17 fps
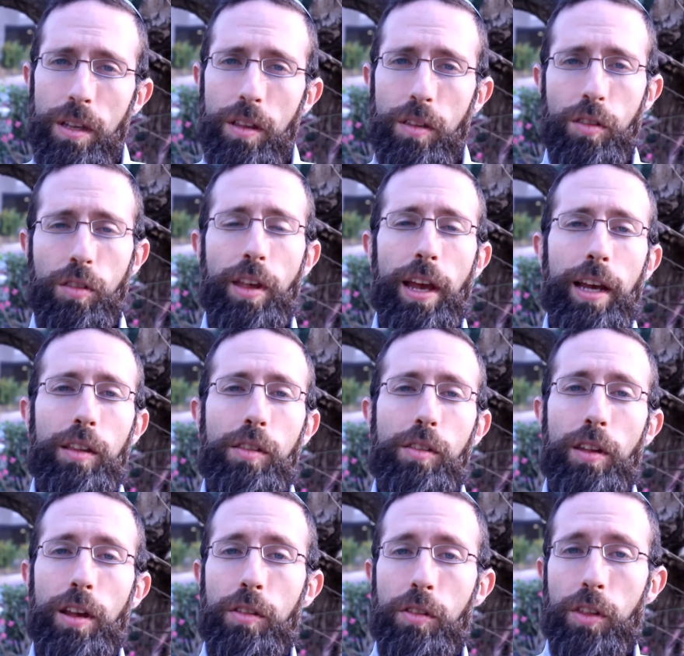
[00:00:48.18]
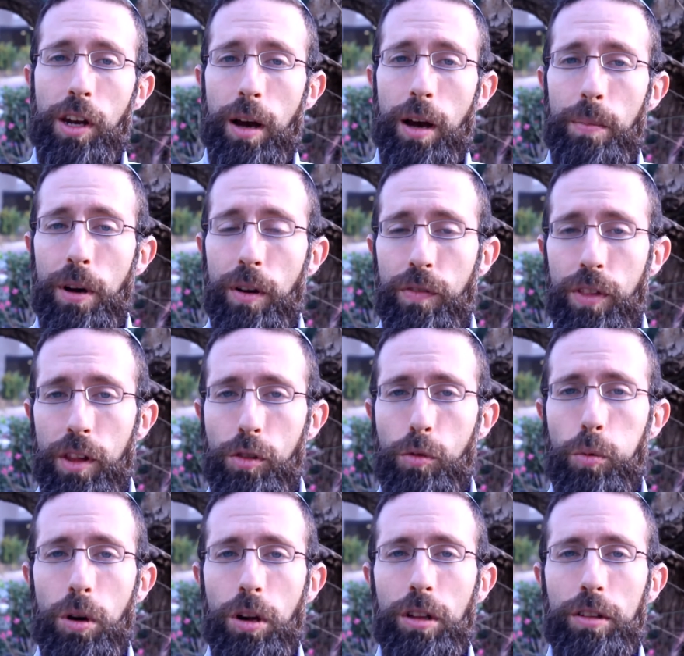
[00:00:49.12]
6 is the number of
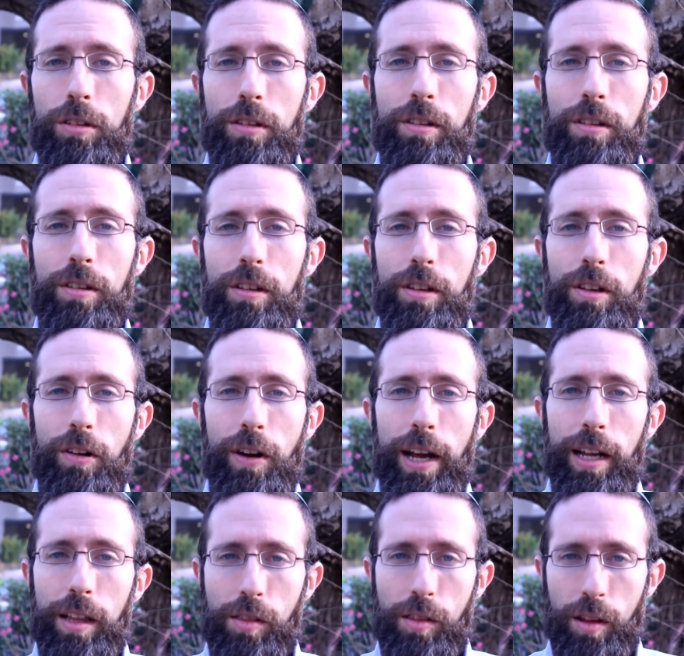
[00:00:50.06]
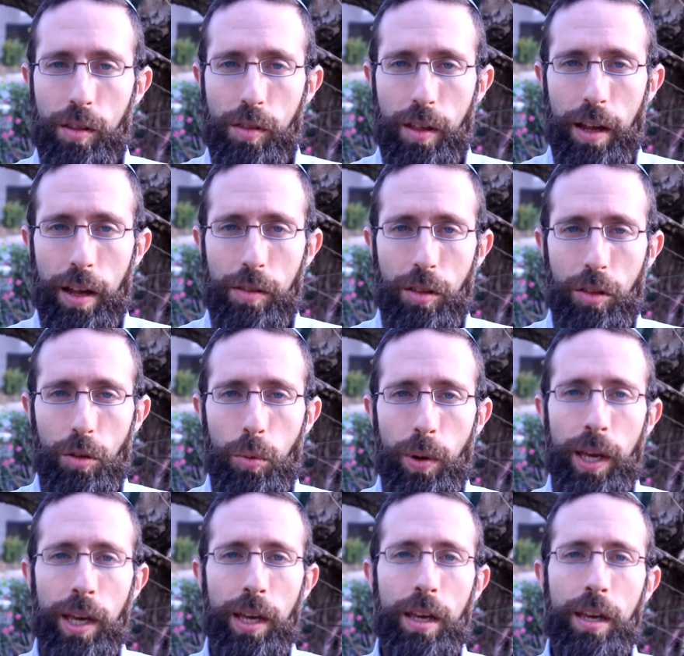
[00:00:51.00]
this world, right? 6 days of the
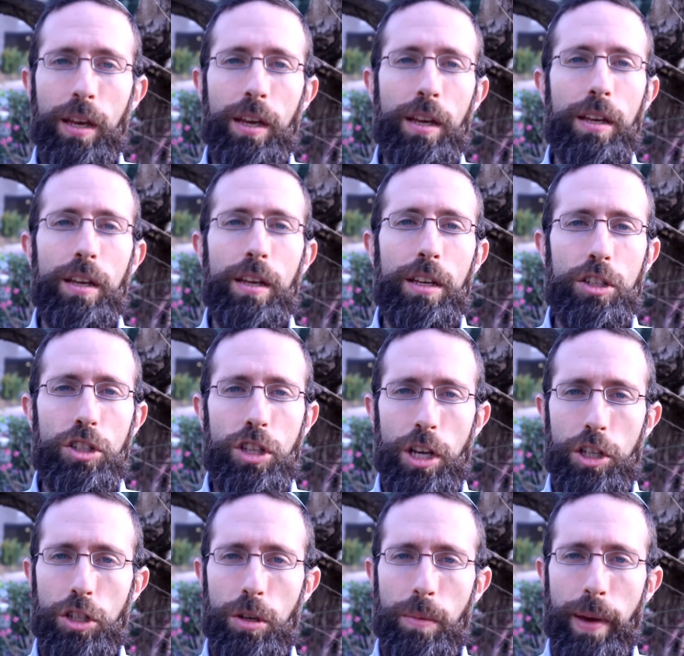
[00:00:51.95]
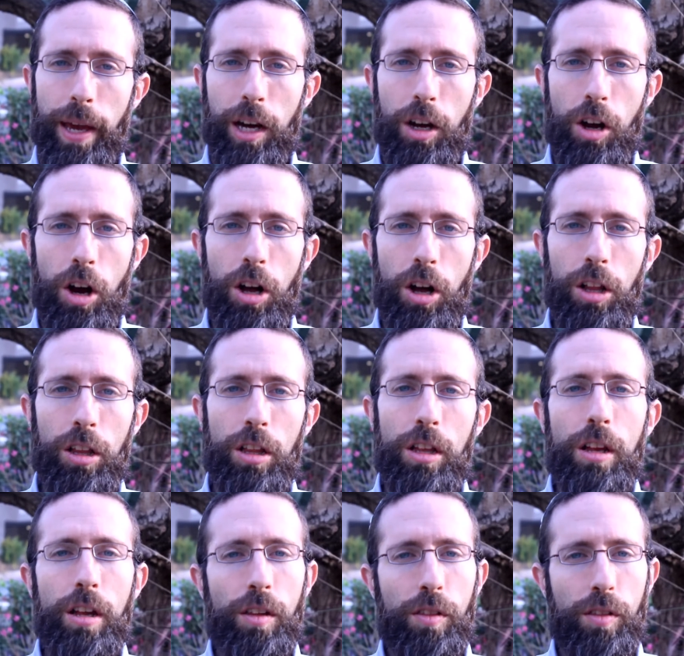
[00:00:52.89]
week, Shesh Yimei Chol,
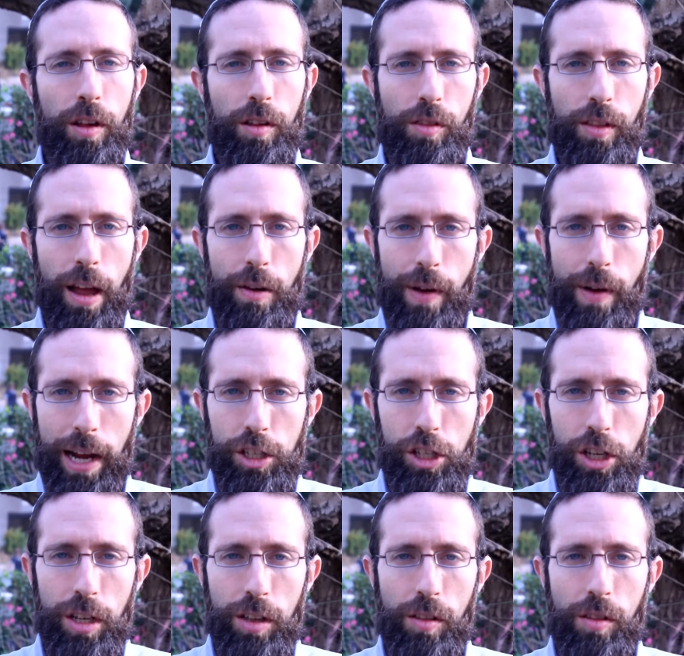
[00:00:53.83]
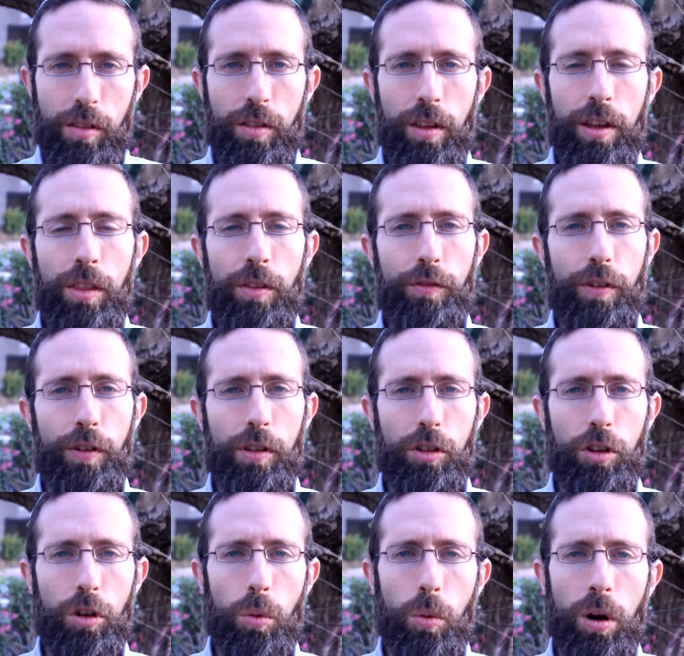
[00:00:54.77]
6 directions in the
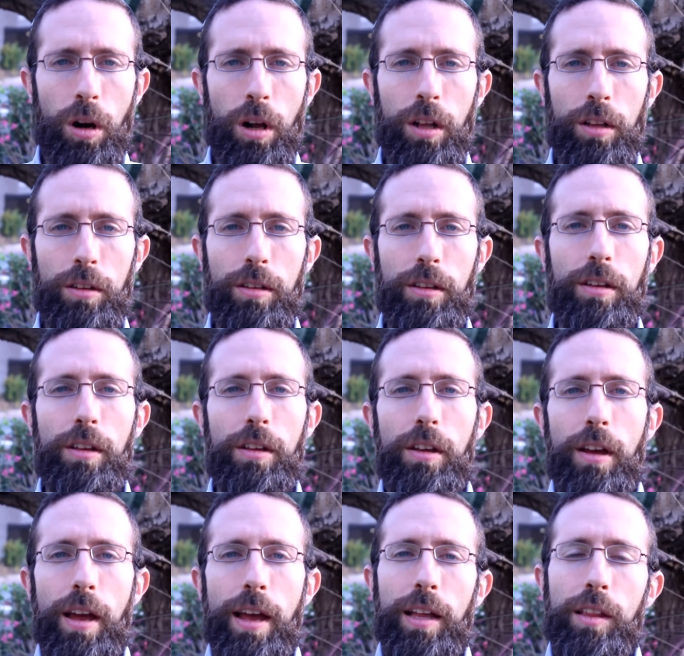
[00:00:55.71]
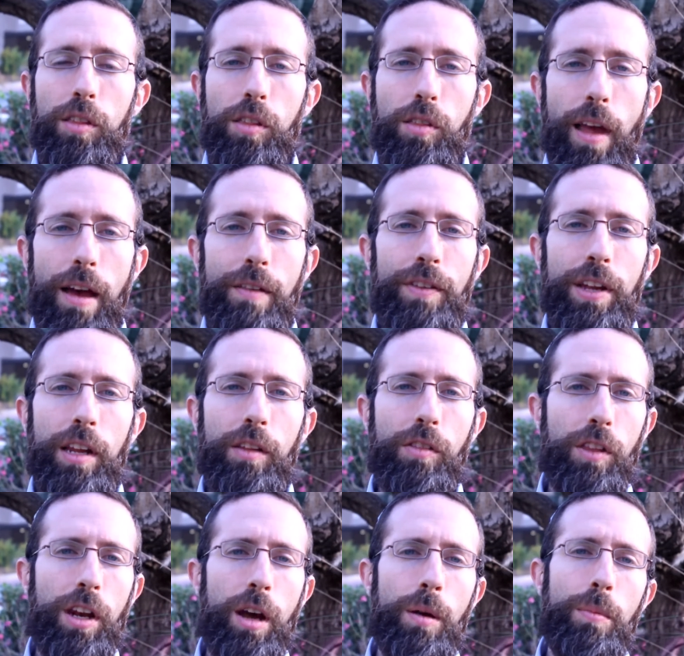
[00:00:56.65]
physical world. And 7 is
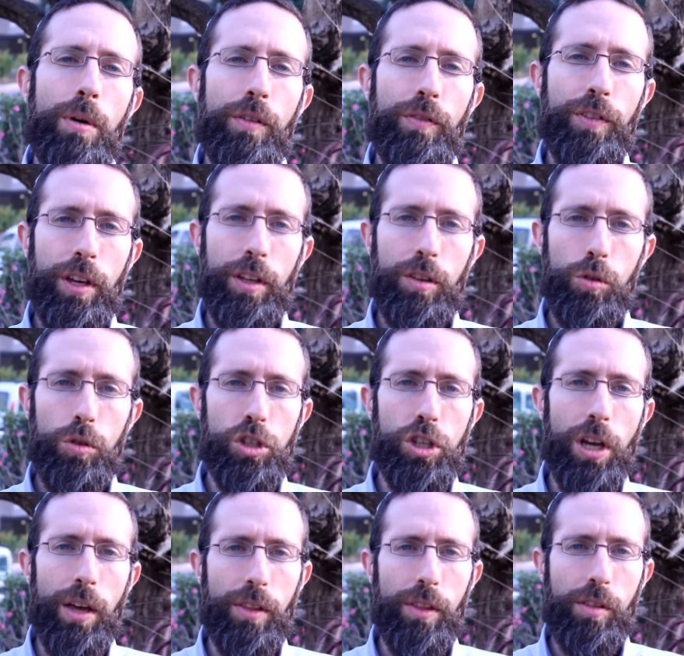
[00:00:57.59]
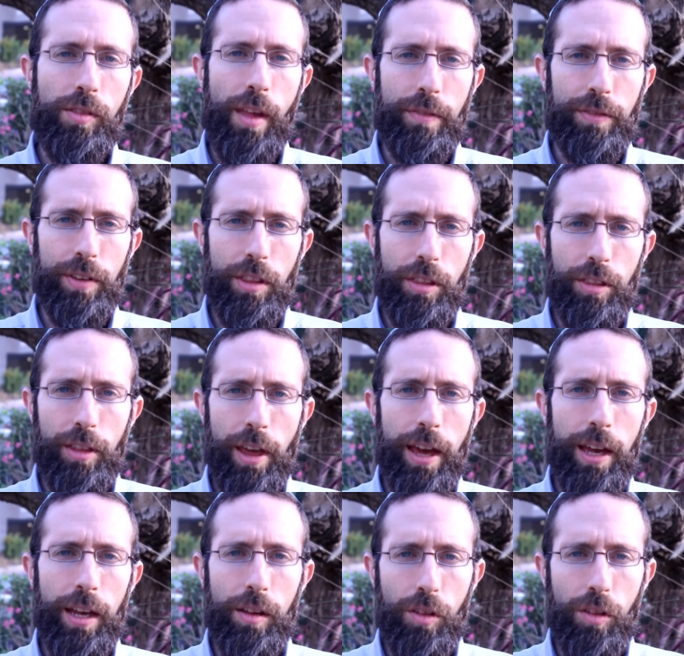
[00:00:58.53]
the number of Kedusha. The 7th
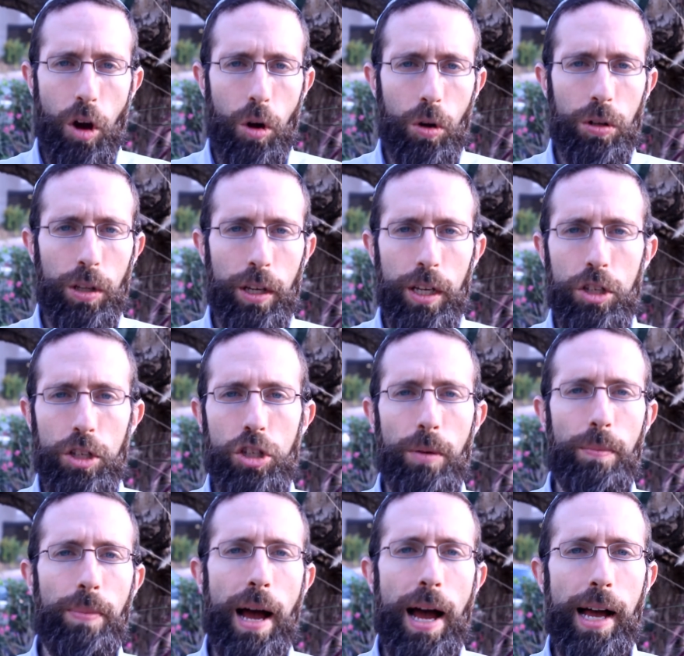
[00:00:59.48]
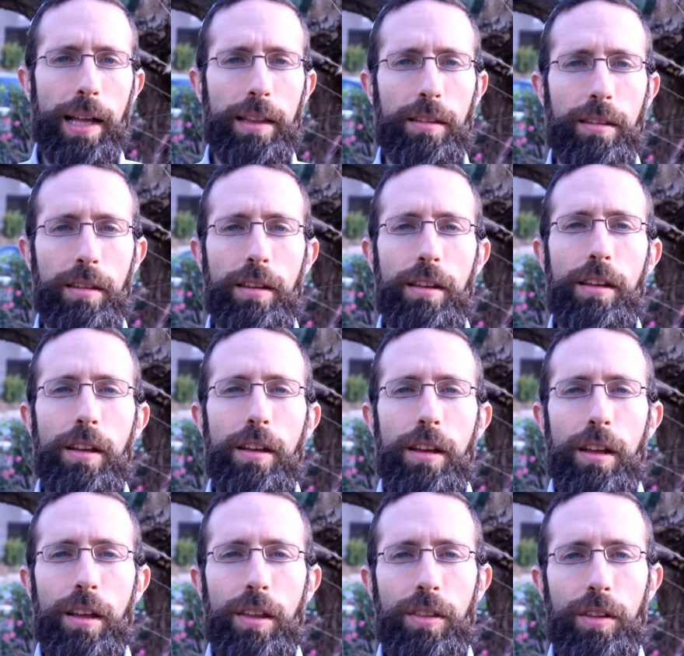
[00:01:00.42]
day is holy, Shabbat.
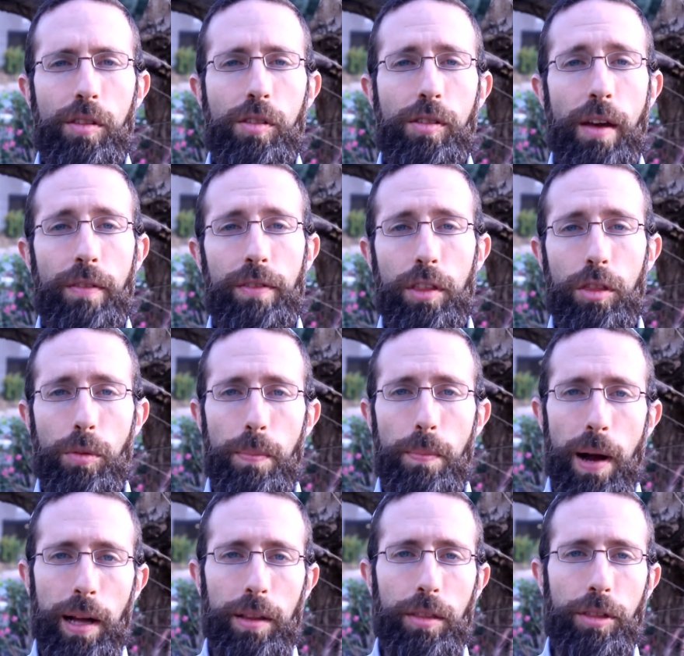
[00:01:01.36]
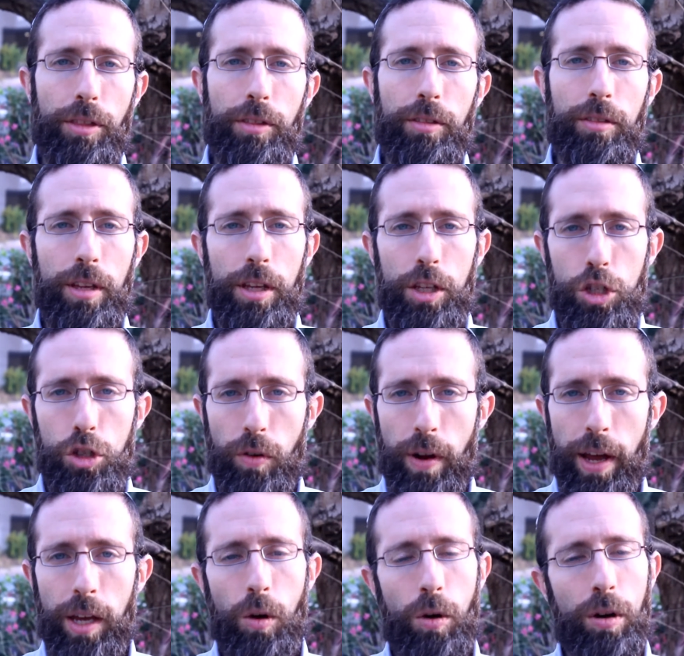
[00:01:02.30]
The 7th month,
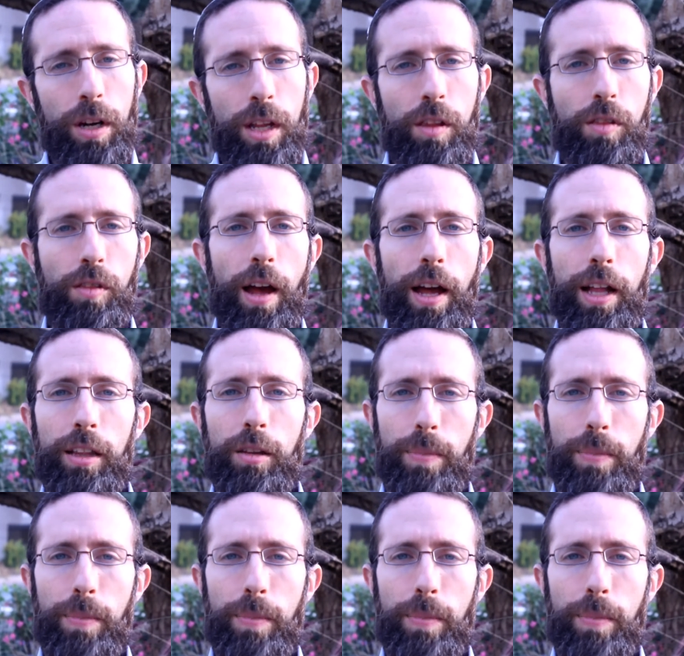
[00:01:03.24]
Tishrei or Nisan,